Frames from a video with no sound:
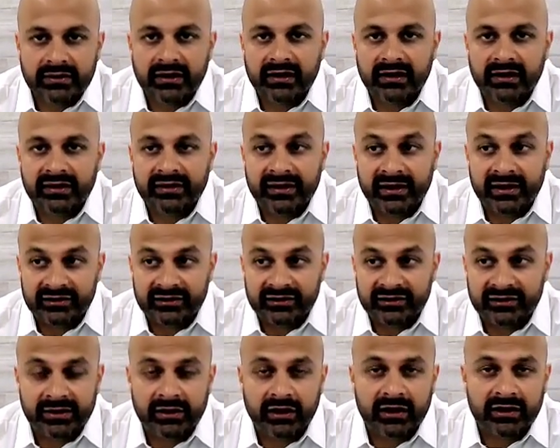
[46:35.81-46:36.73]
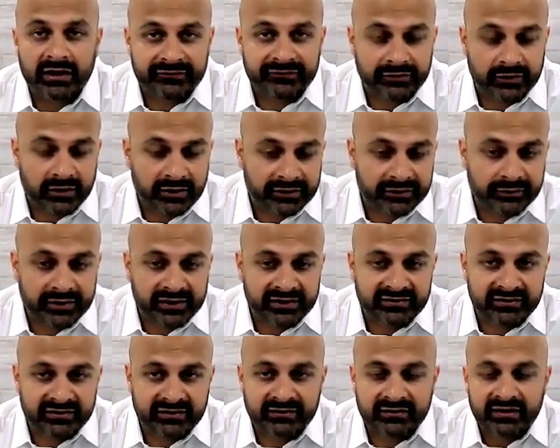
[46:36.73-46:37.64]
that has been on it for all the
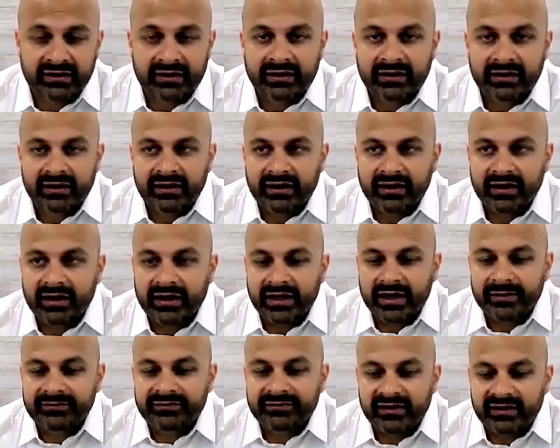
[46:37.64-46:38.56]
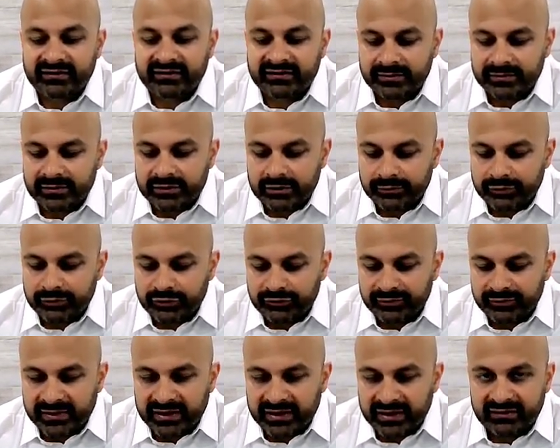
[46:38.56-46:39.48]
reasons, and I am seeing similar
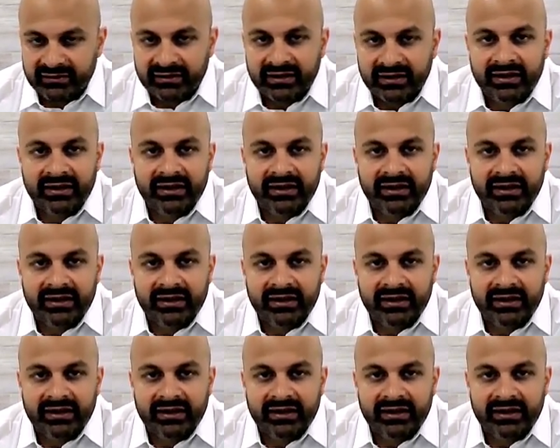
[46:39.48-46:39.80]
improvements.